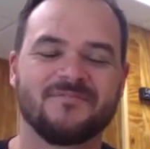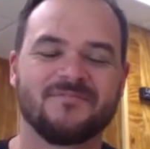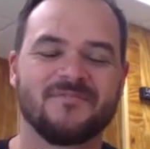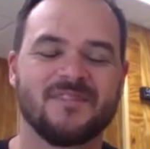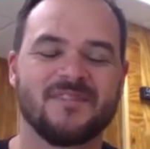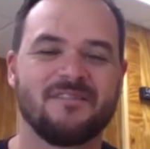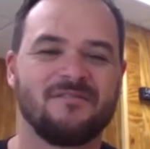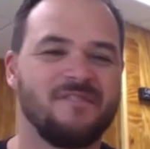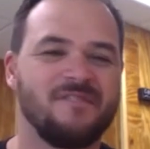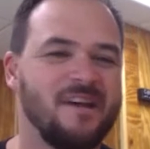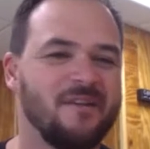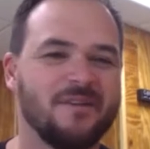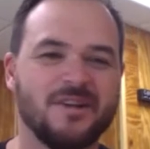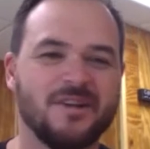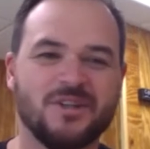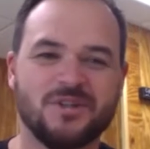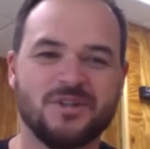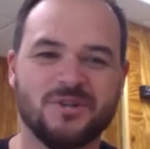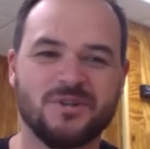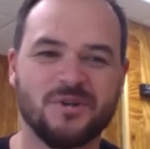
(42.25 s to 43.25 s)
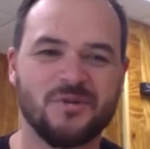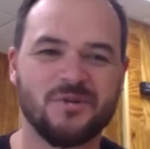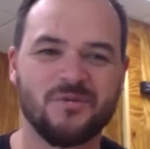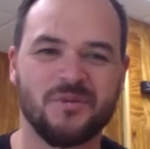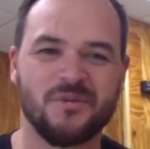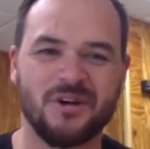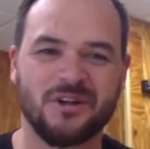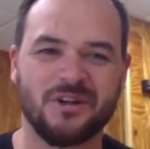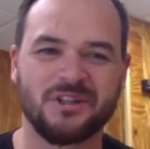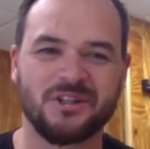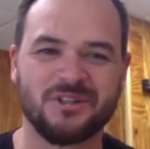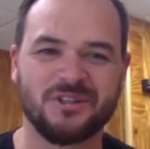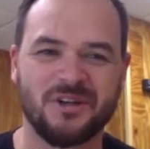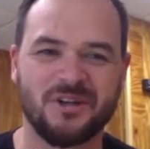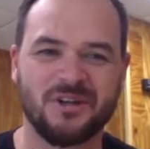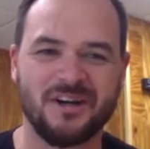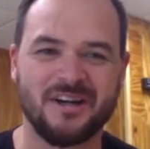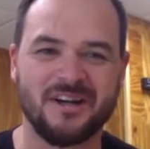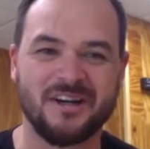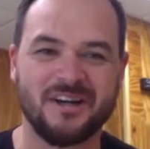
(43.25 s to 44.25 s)
Very soon, we are
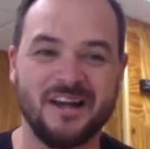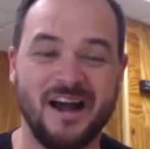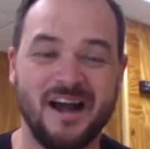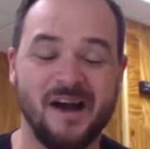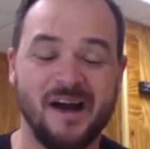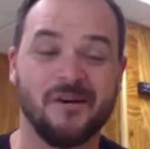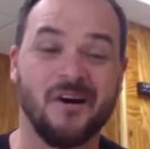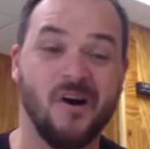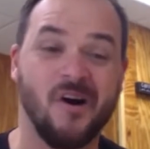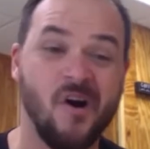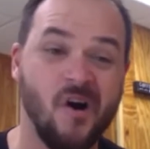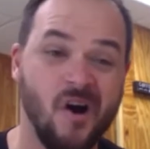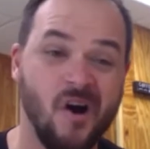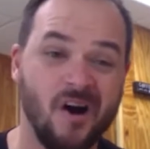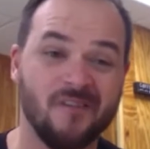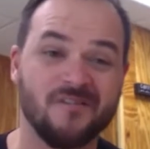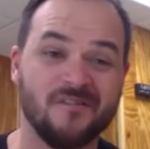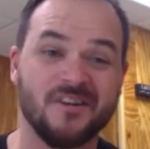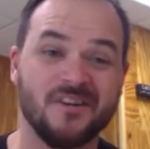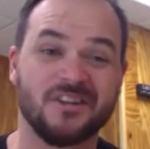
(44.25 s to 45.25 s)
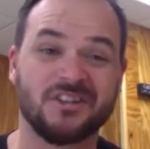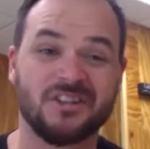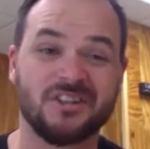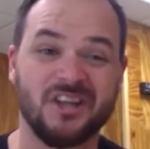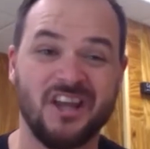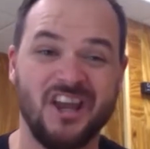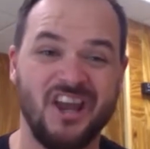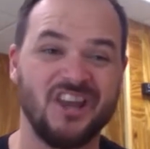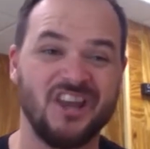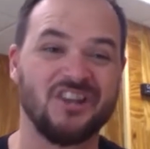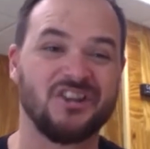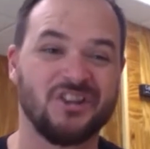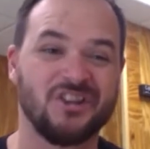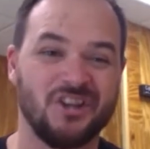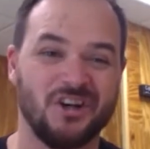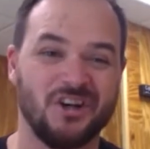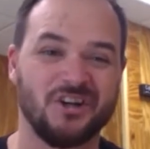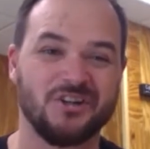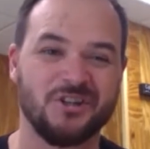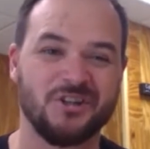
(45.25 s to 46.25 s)
starting our Harvest
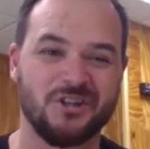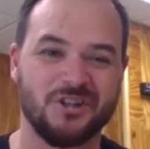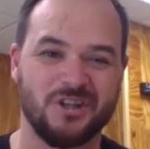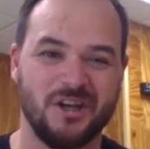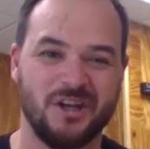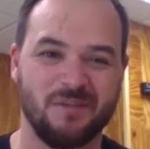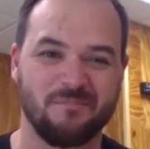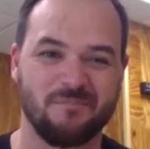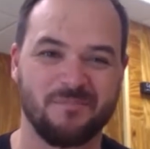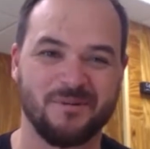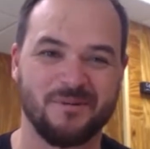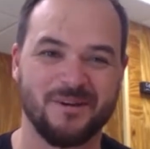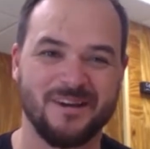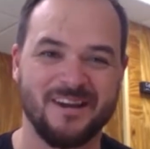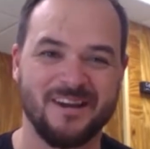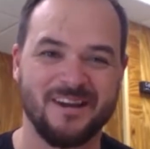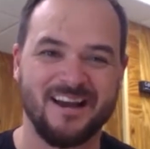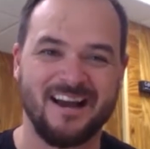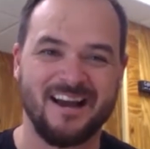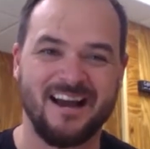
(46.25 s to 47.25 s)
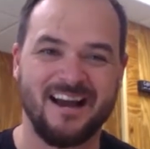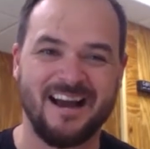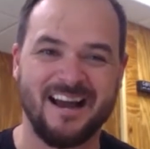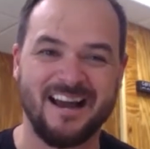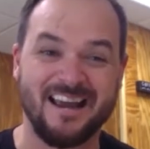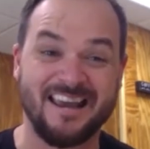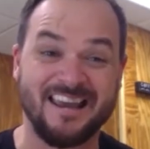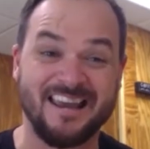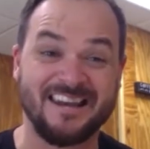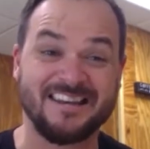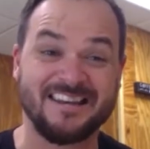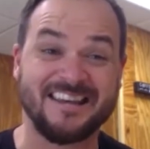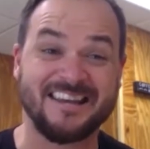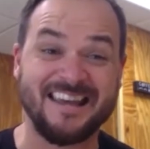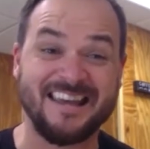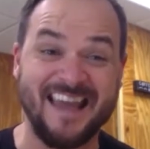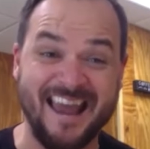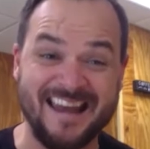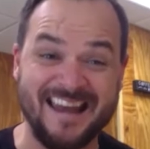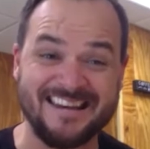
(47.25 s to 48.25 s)
Internship in
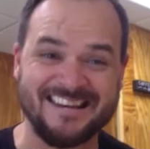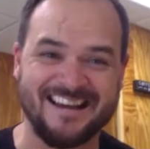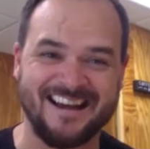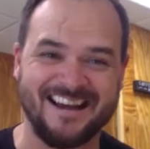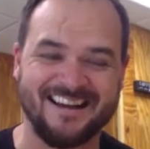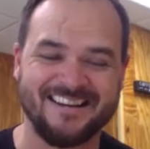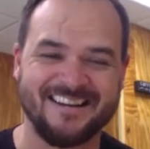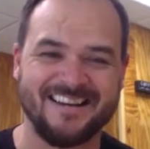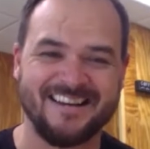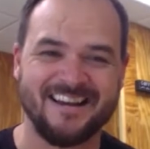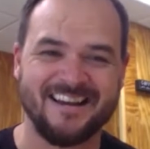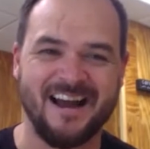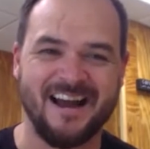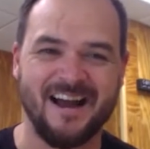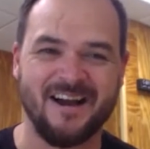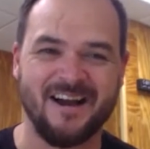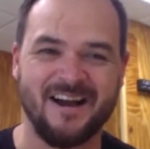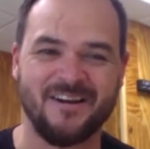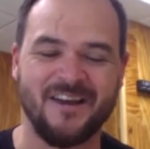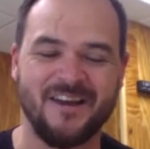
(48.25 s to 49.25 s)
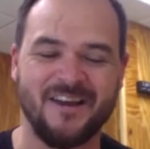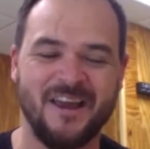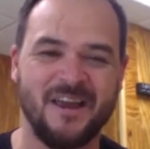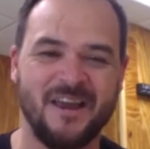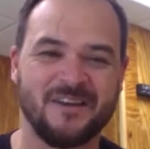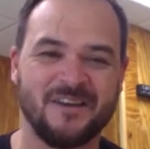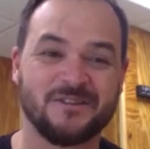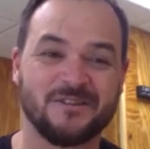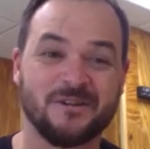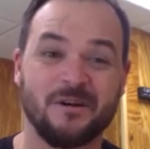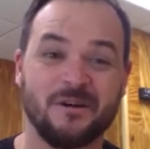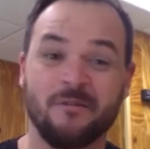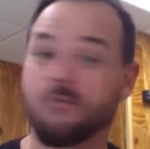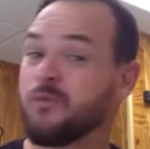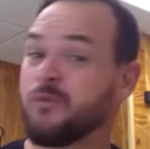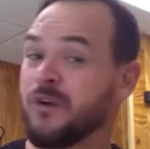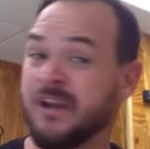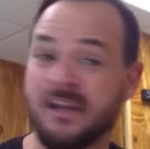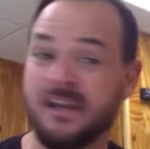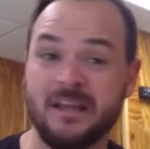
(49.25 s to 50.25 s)
Kenya. And
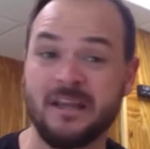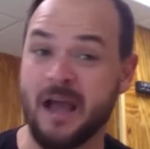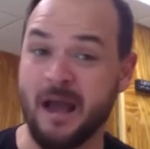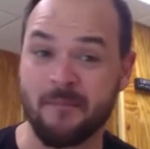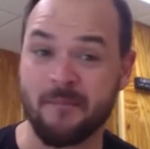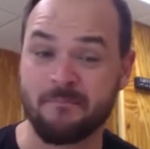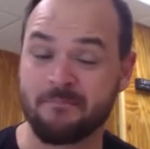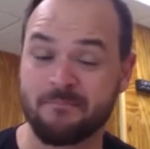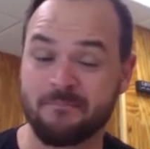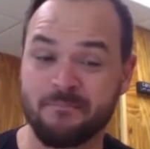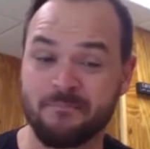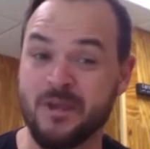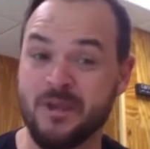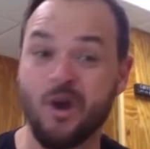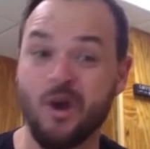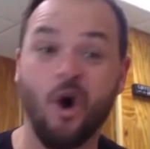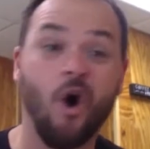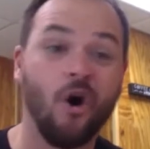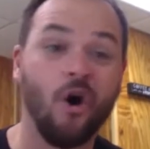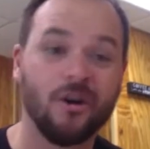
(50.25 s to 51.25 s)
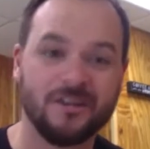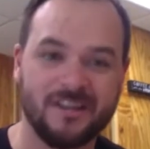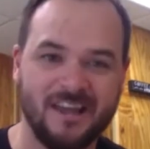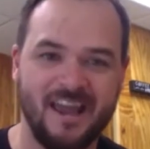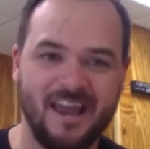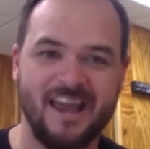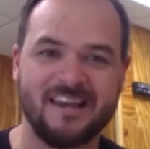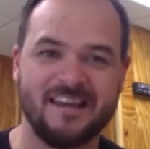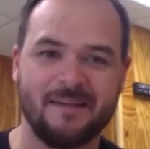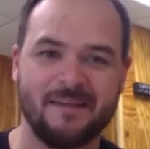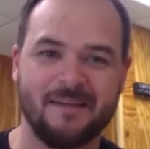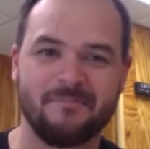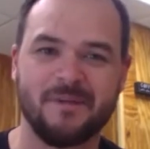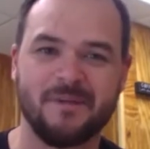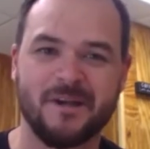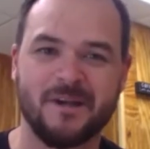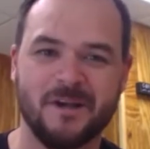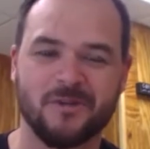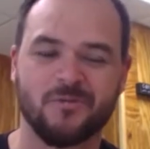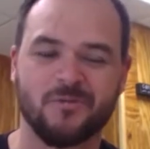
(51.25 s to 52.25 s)
really beyond Kenya,
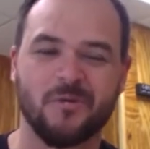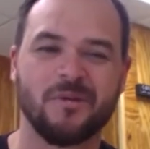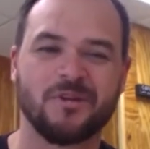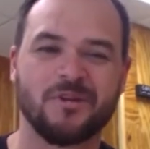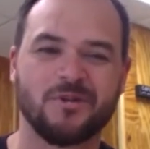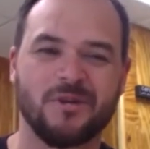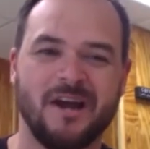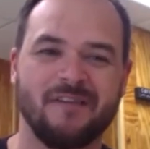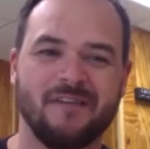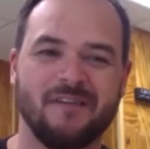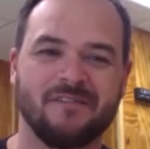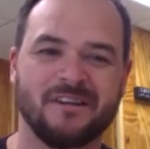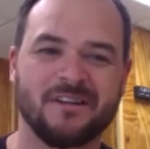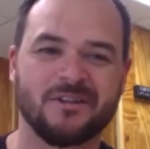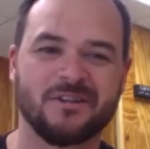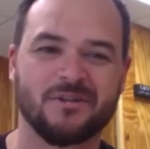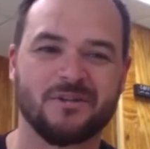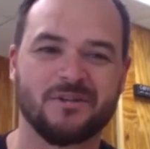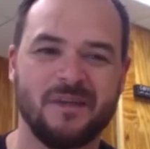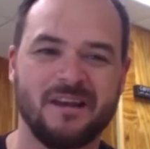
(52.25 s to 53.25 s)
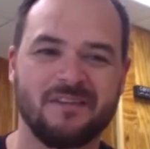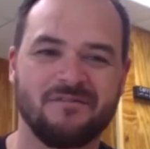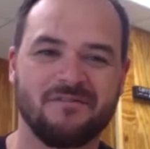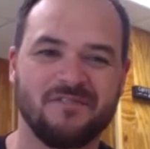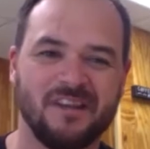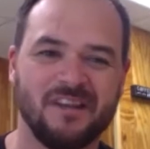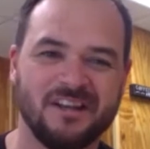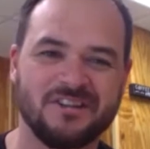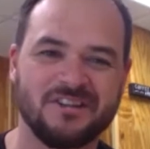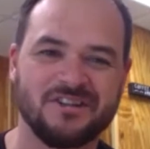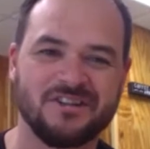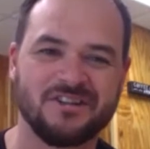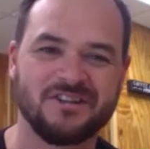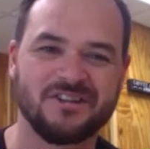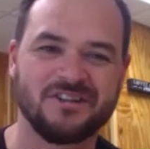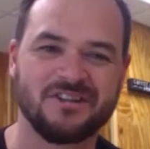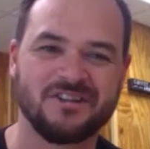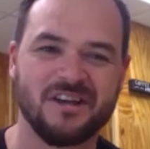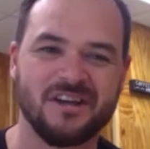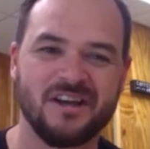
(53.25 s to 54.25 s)
because we'll be traveling to many
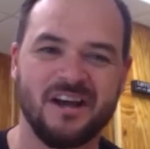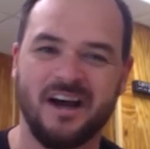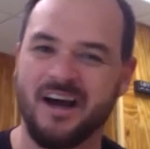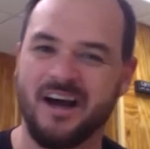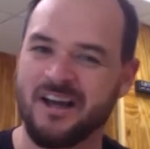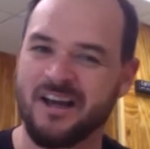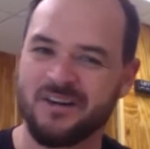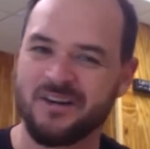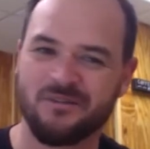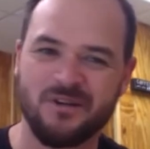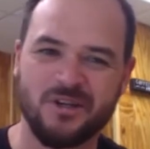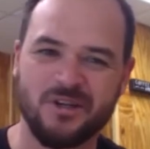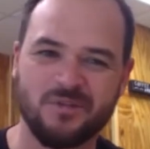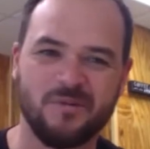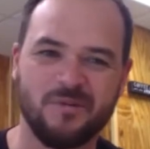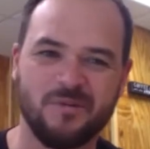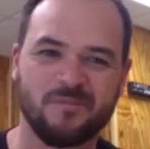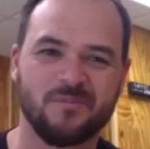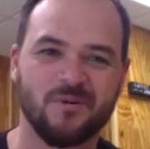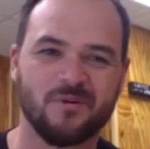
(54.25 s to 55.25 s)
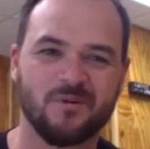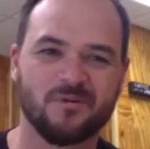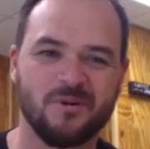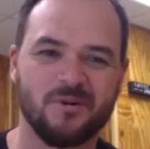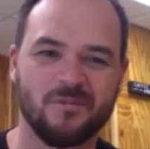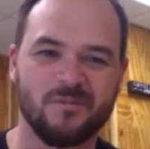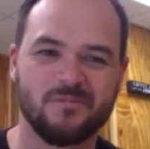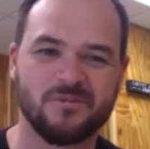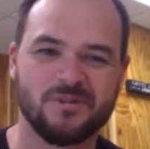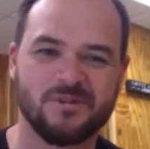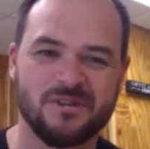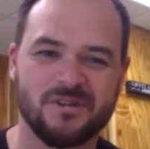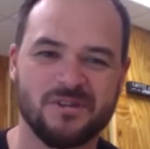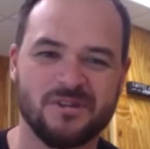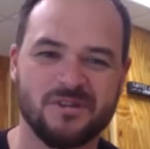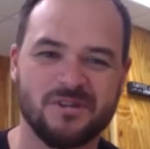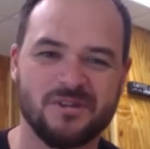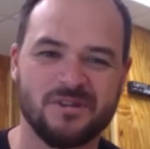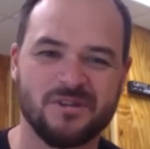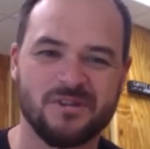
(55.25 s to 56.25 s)
villages, unreached people groups,
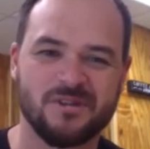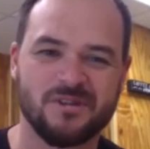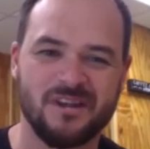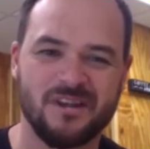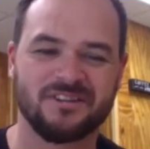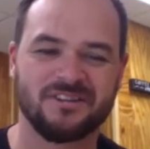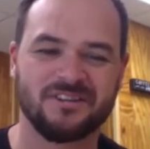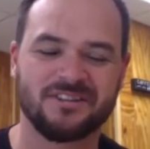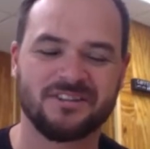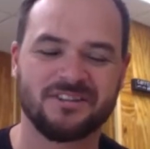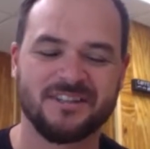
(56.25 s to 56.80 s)
and nations.